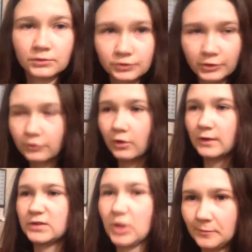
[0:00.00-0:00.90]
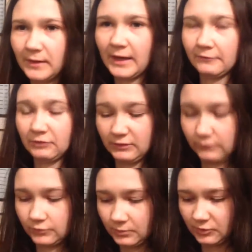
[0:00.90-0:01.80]
So guys, I'm
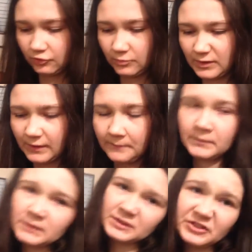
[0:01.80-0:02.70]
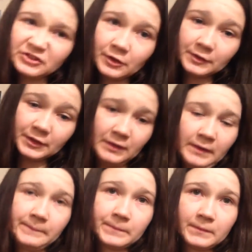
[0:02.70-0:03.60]
having something to eat, decided,
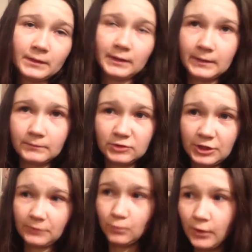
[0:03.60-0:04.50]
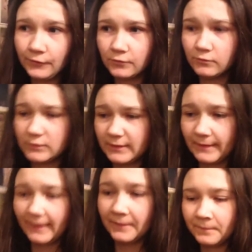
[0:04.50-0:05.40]
chicken waffles
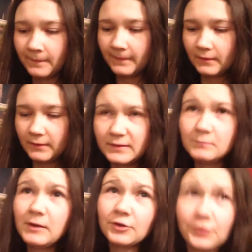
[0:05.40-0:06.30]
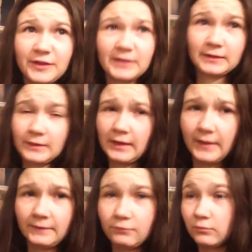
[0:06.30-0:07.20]
and that. It's an American thing that
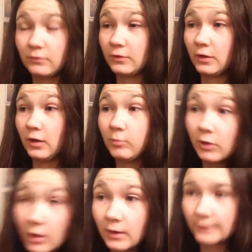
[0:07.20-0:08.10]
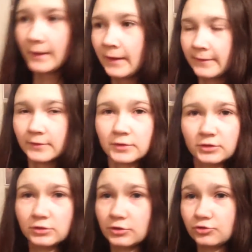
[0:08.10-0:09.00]
everyone's like, oh my god,
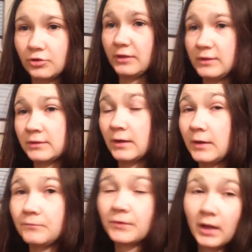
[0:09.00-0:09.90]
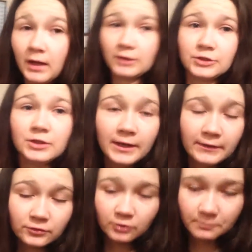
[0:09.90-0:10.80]
you've got to try this. I don't know
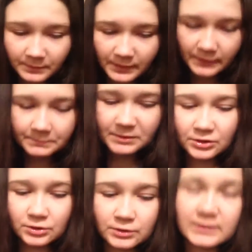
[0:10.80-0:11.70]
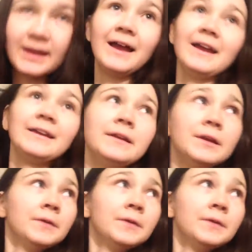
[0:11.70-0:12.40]
how it got B because A,